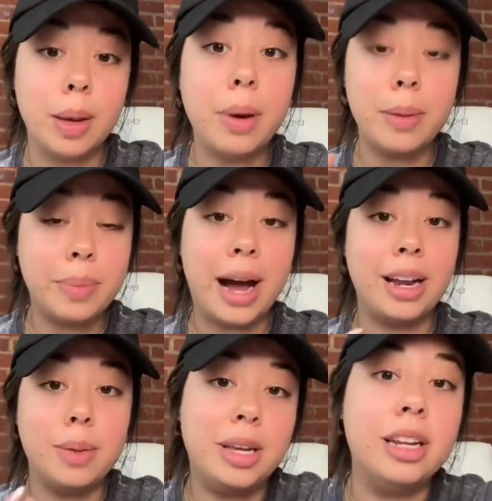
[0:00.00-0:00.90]
By bad,
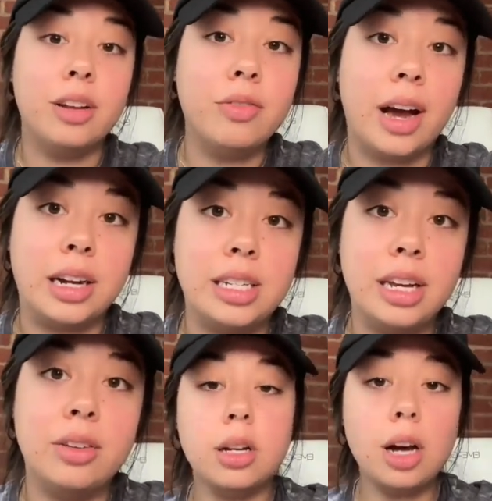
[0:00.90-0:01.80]
I mean
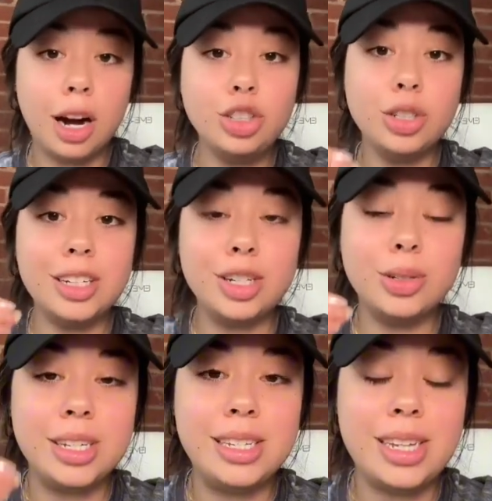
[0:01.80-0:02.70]
ineffective.
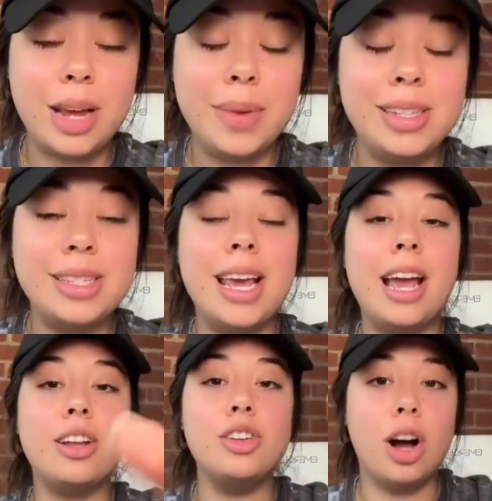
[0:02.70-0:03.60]
Contradictory statements
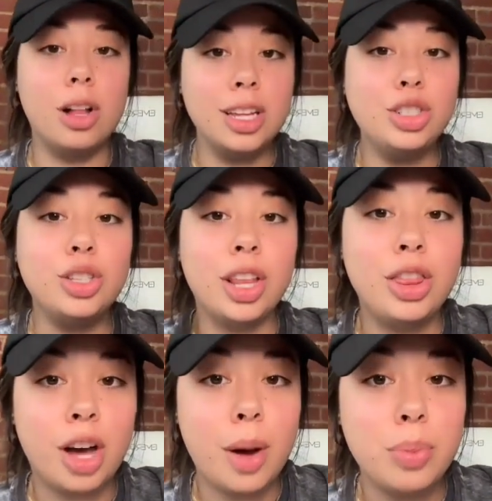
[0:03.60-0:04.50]
acknowledge the
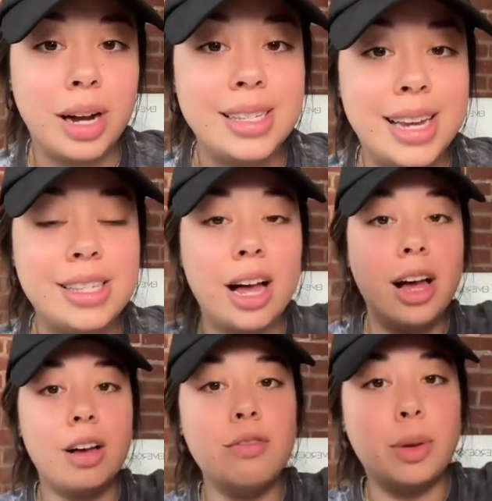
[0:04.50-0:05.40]
thought process
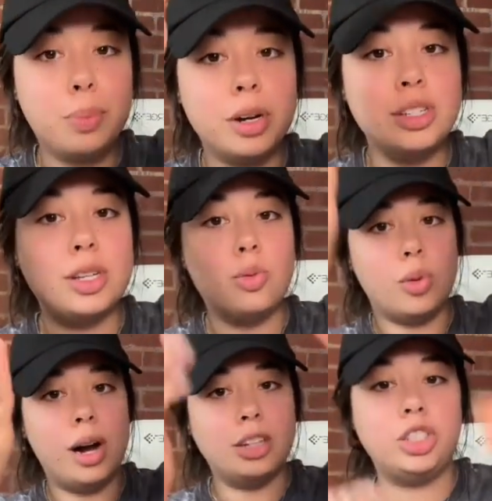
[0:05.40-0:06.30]
of the person
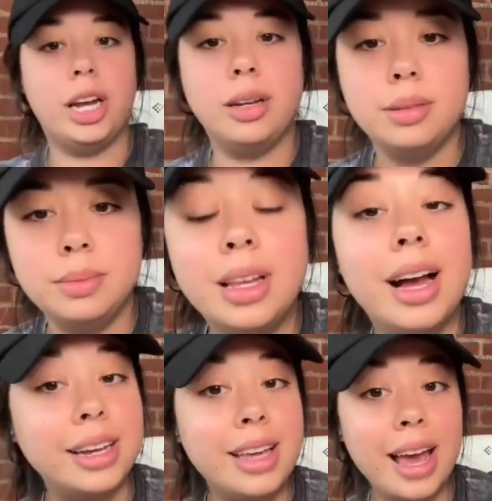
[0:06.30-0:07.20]
watching.
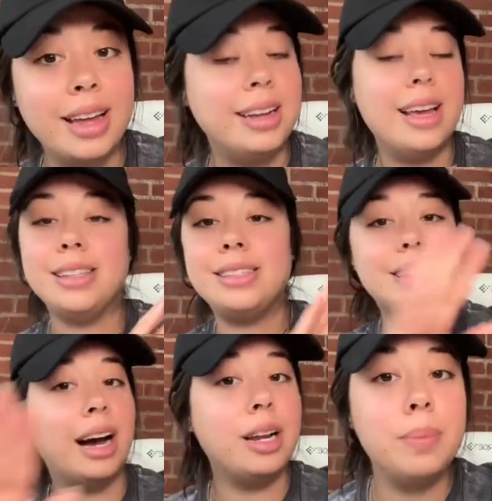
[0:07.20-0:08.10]
Again, it's
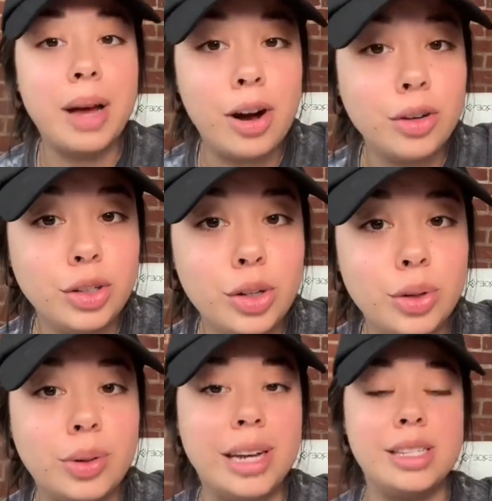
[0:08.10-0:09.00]
not about
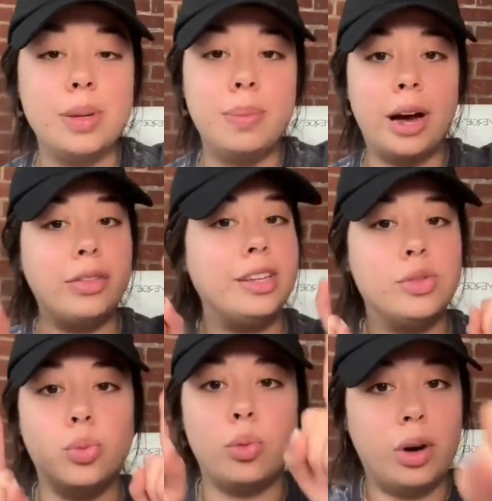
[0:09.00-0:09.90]
you. It's about
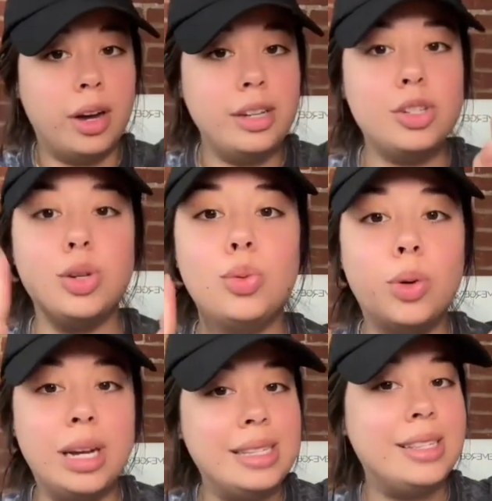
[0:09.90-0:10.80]
this
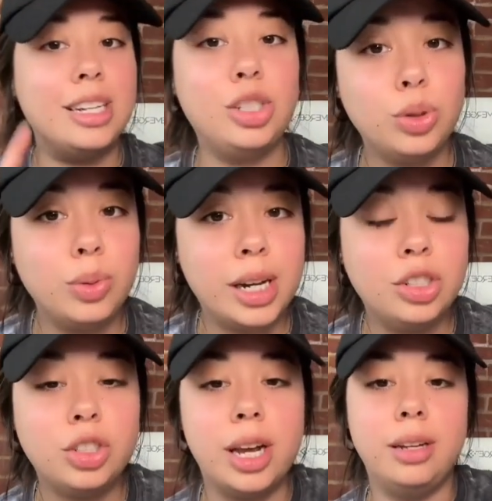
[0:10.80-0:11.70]
one-to-one
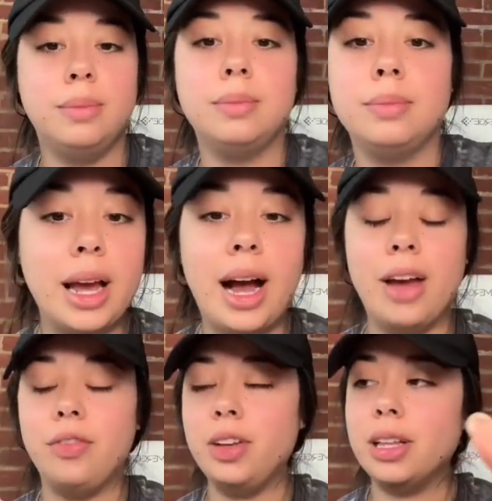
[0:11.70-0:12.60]
situation.
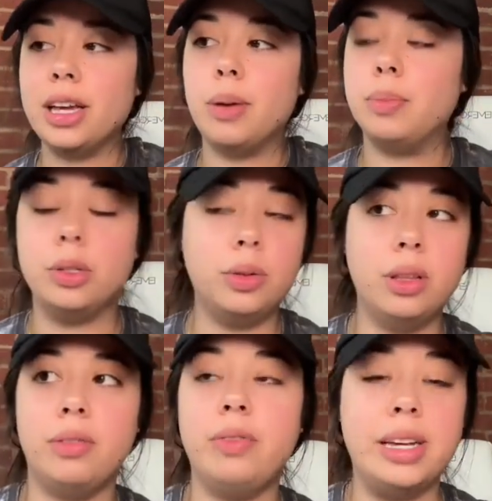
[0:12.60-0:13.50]
I feel like I'm blue in
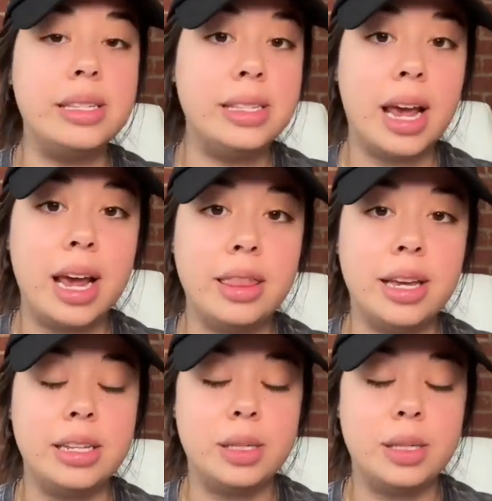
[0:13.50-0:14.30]
the face saying this,